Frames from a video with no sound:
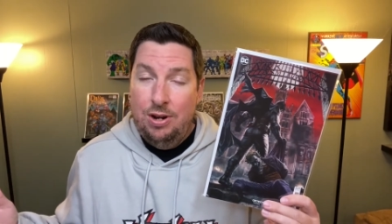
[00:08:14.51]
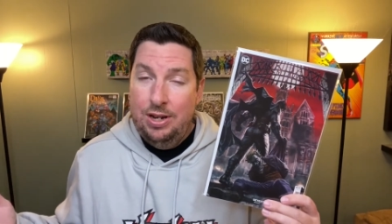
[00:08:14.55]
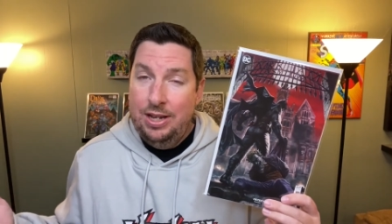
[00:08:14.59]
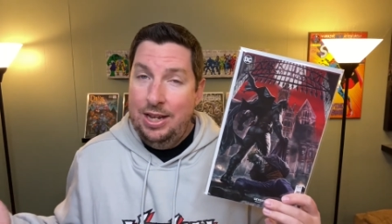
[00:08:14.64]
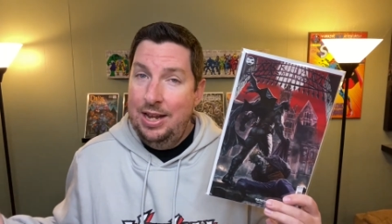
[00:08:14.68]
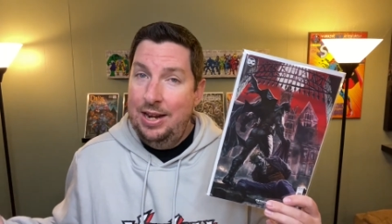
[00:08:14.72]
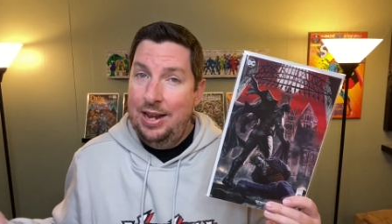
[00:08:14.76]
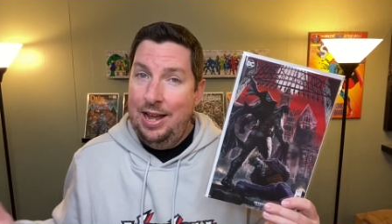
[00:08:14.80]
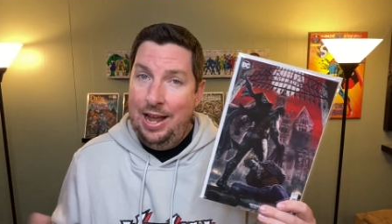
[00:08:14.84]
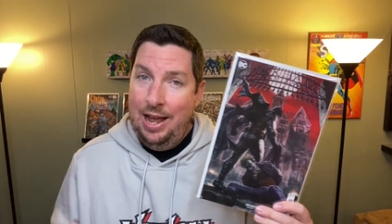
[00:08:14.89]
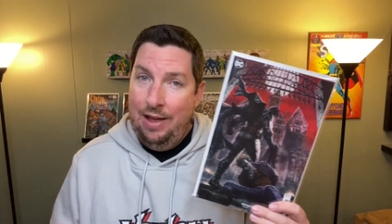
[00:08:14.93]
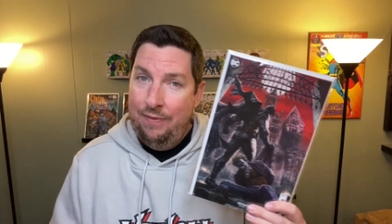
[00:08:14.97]

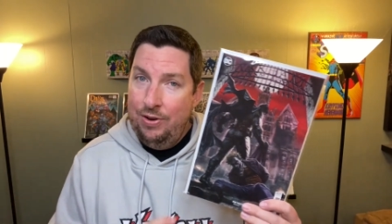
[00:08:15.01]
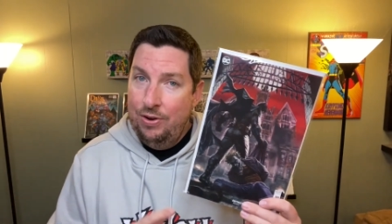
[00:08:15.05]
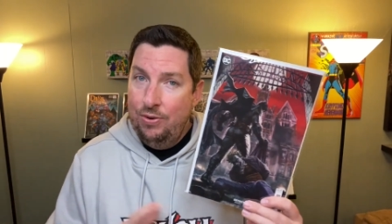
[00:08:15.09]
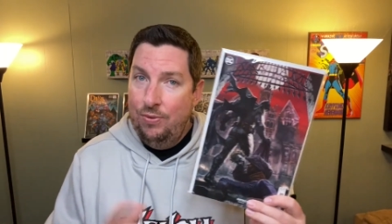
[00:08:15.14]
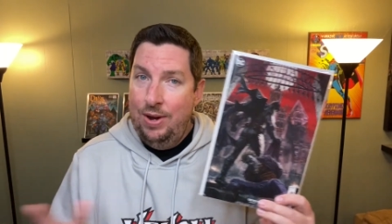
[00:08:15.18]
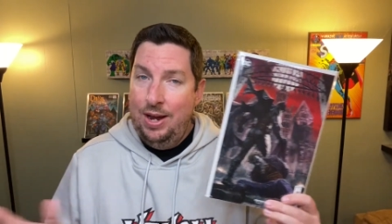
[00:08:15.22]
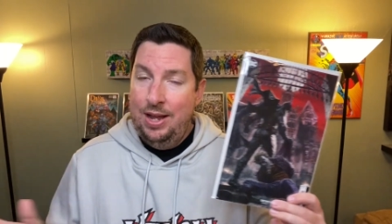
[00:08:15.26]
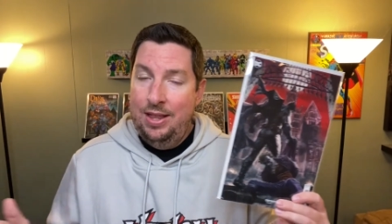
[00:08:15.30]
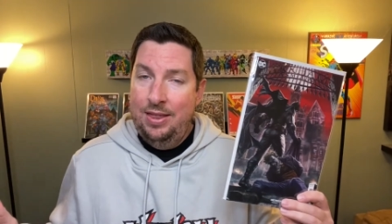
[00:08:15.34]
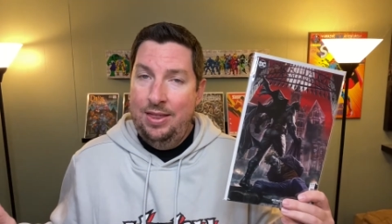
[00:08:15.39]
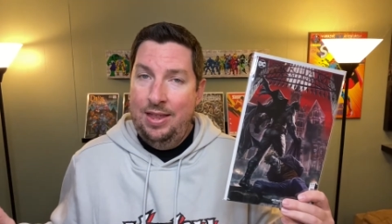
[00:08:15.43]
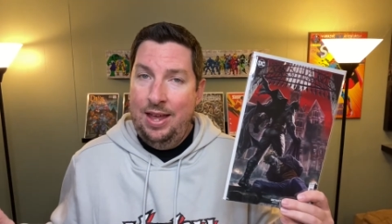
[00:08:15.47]
Again, I haven't
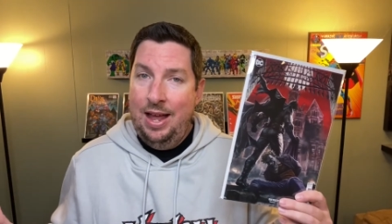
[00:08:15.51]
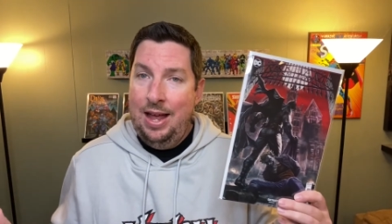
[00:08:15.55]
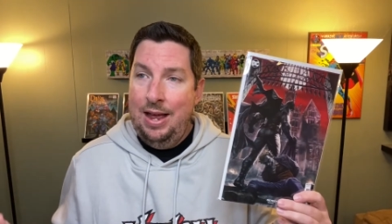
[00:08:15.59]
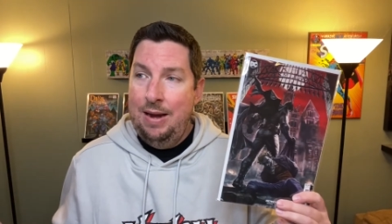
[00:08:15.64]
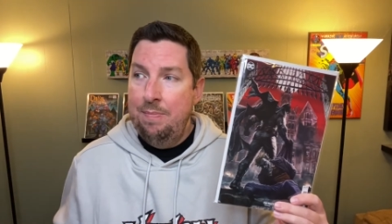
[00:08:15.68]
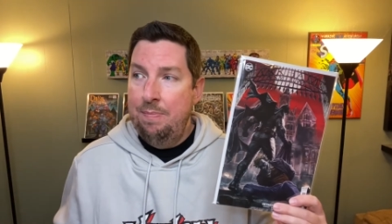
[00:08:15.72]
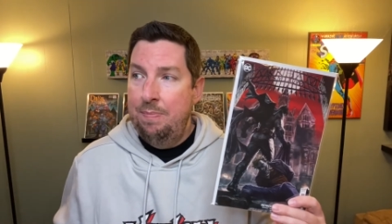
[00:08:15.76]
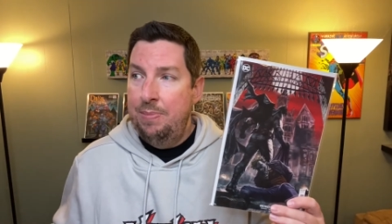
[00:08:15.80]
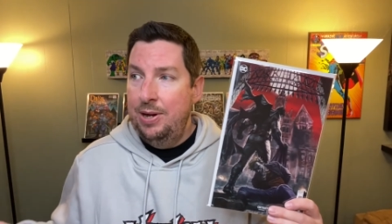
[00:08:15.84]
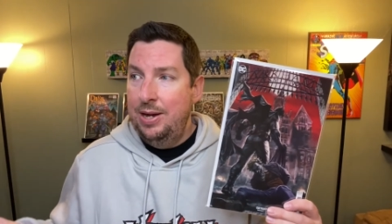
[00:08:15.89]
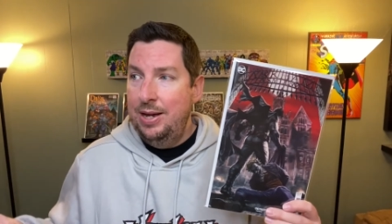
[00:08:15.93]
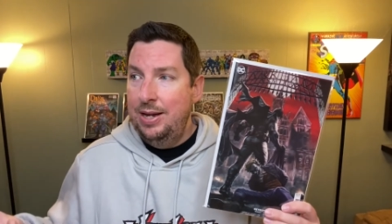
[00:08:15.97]
read
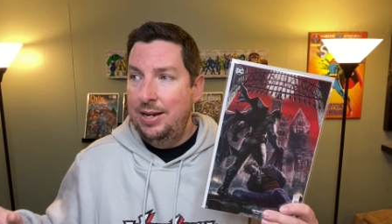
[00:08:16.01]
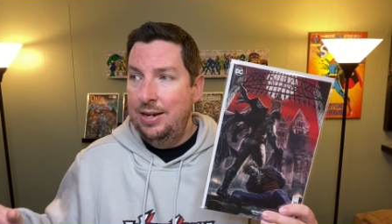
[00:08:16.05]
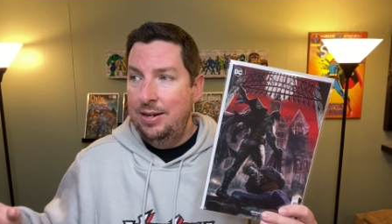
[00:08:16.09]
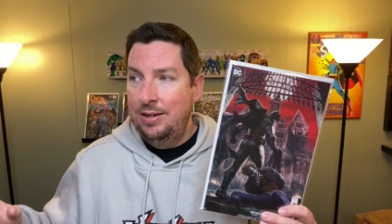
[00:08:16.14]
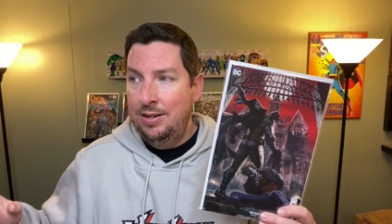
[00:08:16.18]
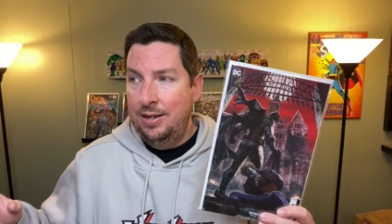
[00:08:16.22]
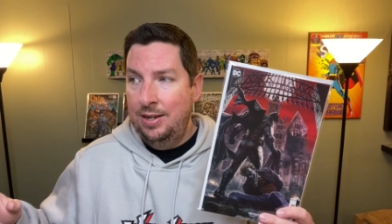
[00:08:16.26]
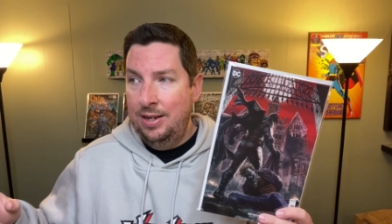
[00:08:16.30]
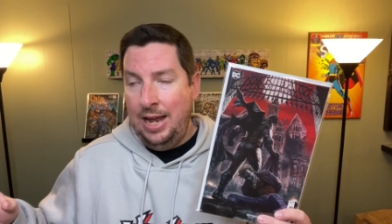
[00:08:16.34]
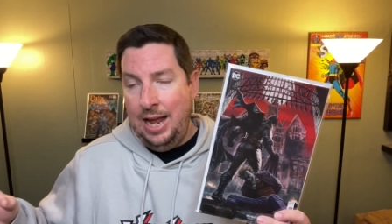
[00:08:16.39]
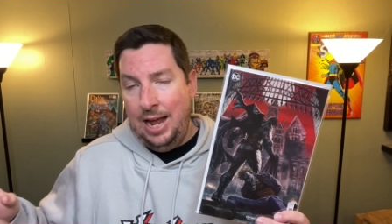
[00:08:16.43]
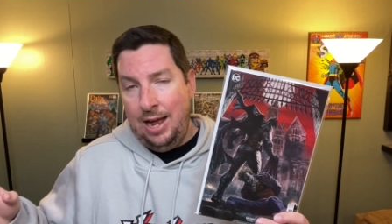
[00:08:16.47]
that,
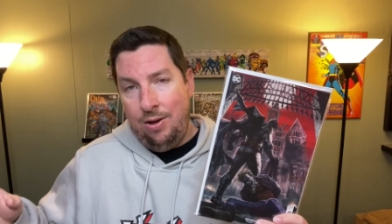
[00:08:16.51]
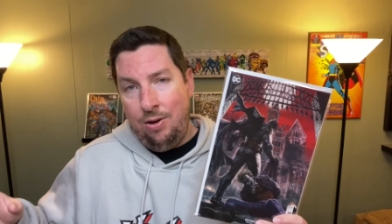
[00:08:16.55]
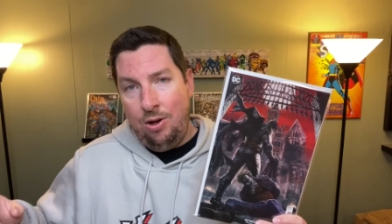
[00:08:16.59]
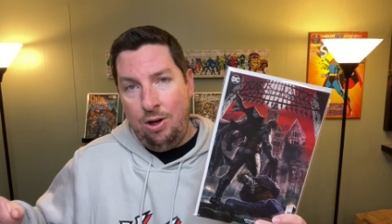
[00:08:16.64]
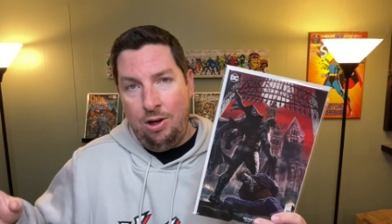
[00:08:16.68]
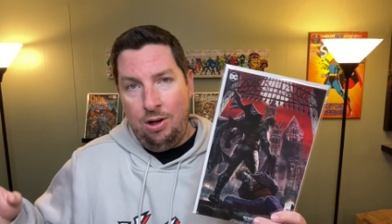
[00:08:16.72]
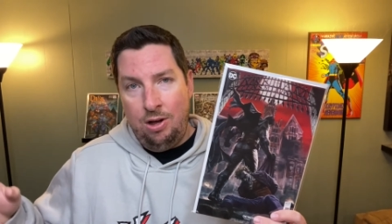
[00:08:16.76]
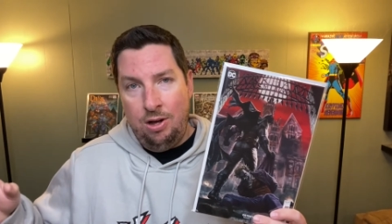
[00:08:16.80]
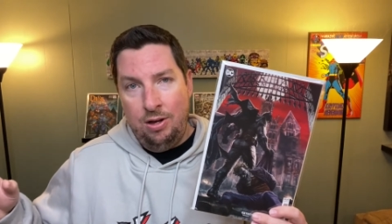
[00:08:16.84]
but now